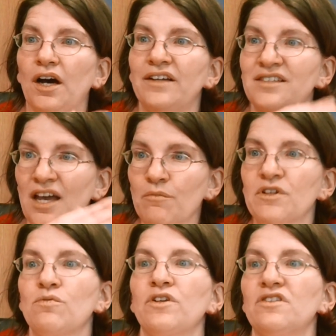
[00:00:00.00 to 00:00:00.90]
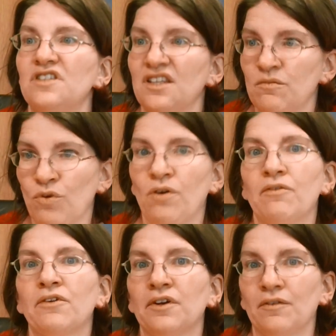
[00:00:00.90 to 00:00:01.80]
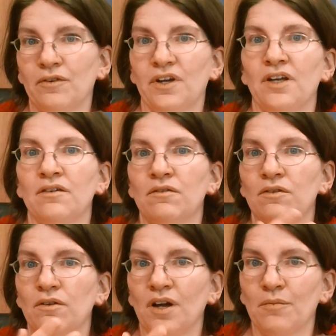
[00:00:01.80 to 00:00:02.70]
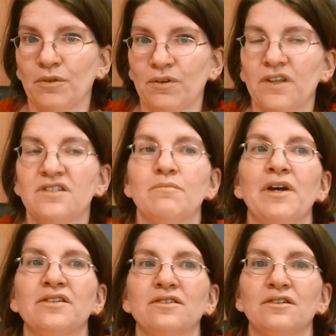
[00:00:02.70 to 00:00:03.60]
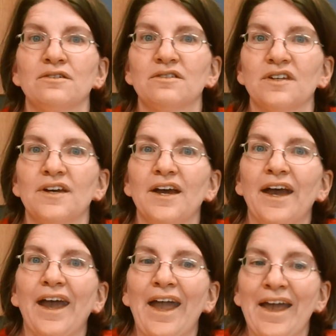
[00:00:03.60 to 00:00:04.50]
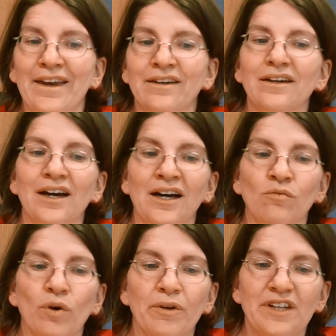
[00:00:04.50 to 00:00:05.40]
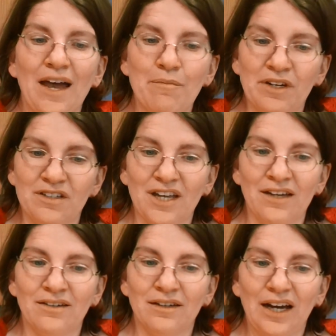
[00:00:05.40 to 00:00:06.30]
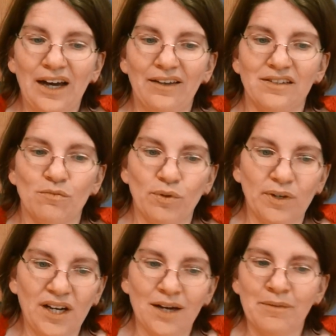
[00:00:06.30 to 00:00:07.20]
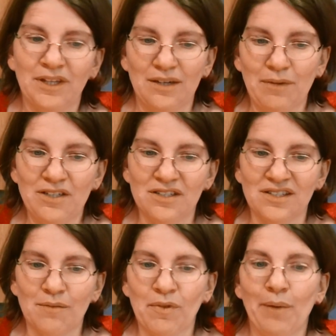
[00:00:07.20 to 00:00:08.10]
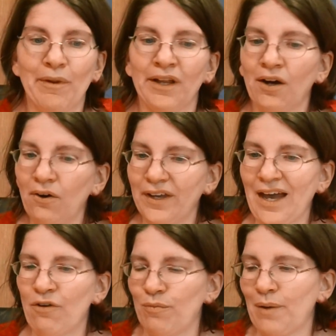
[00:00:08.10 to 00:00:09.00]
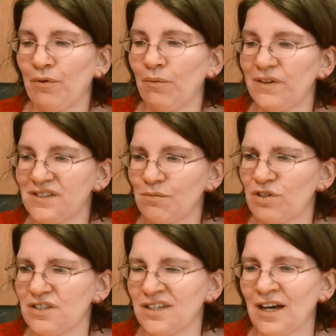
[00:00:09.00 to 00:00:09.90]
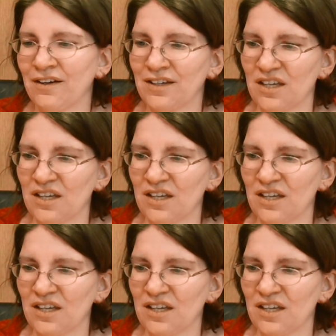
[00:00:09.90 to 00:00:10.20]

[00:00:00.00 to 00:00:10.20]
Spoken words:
assignments where you see them over and over again through the semesters. And what would happen is someone would come and they'd mention something and be like, oh yeah, I remember, someone sent out an